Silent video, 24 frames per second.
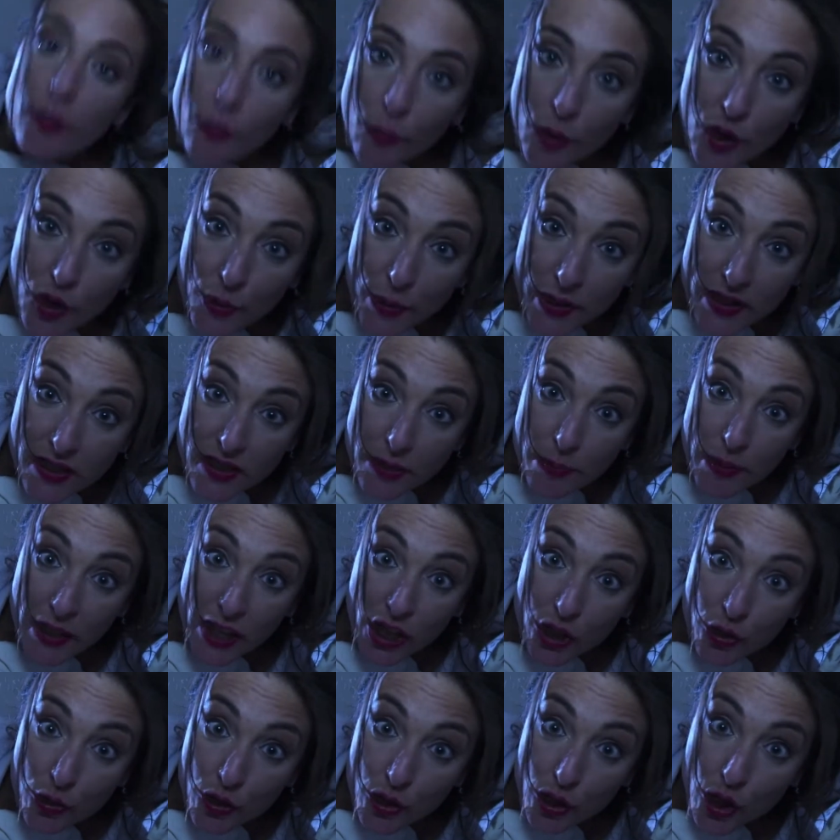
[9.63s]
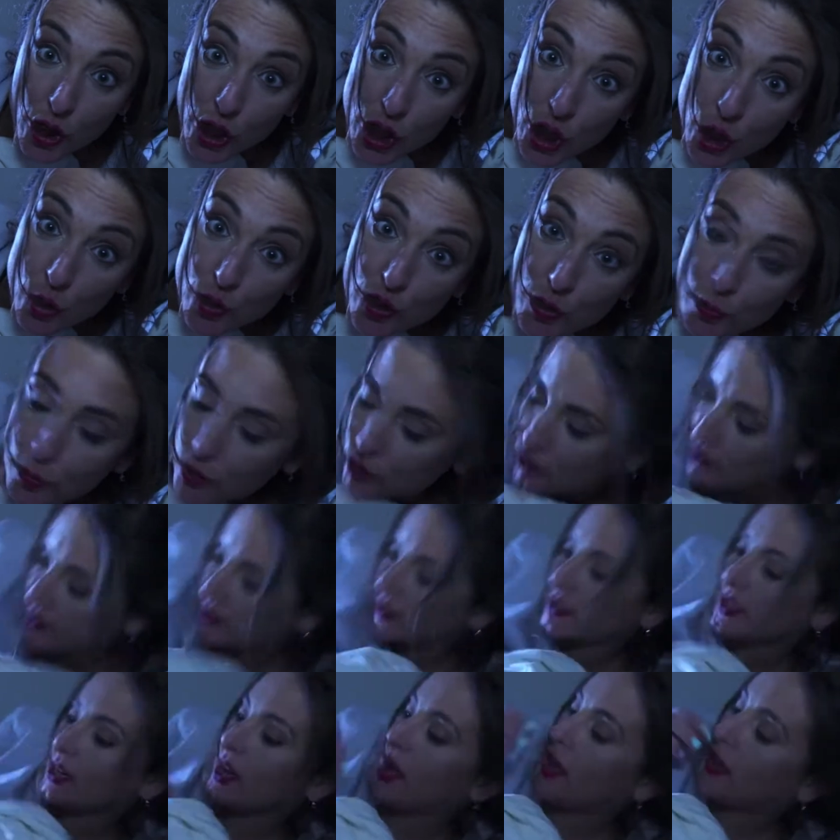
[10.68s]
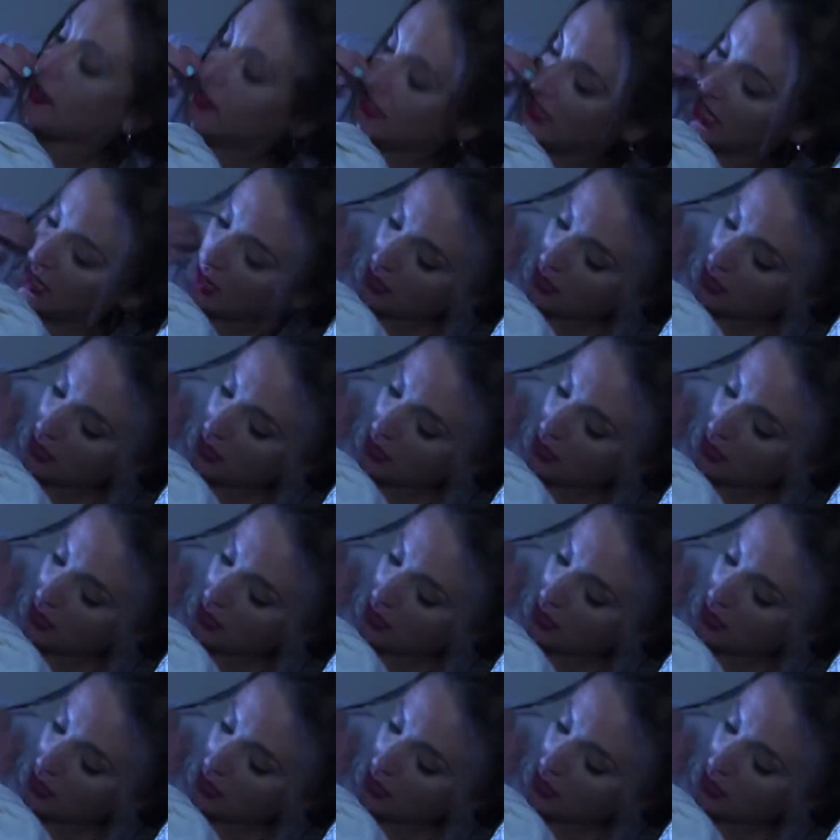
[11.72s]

which means it's a big, huge emergency. And,